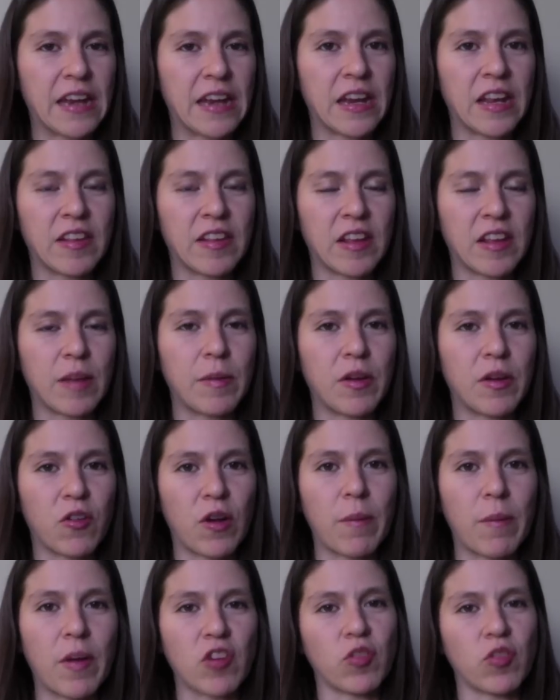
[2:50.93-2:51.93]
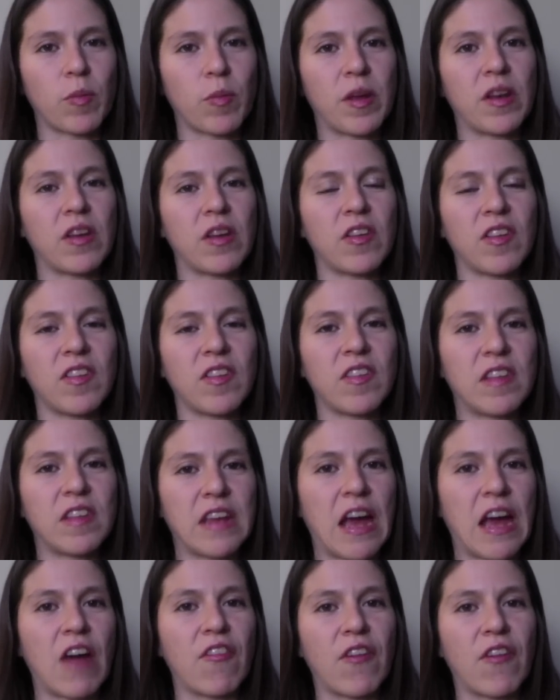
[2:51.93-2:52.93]
it's gonna be a great measurement to see
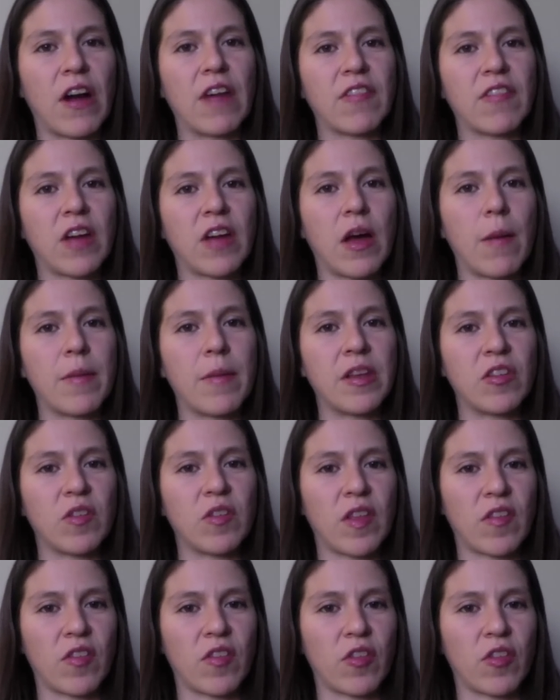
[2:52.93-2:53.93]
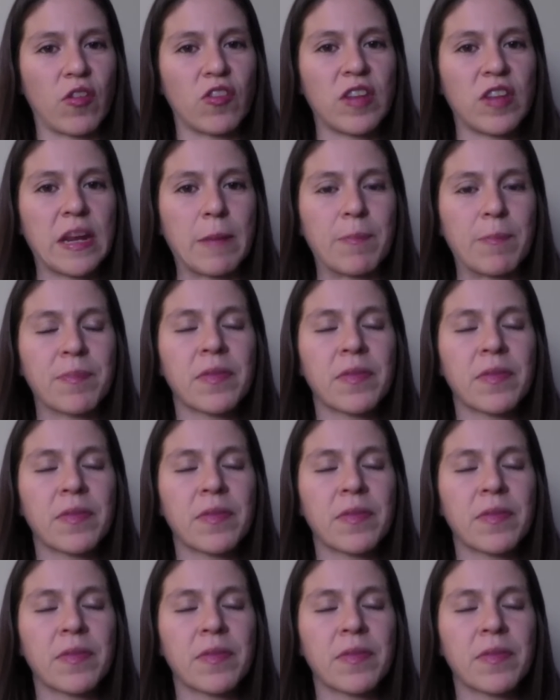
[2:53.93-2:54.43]
how far I've come in 2013.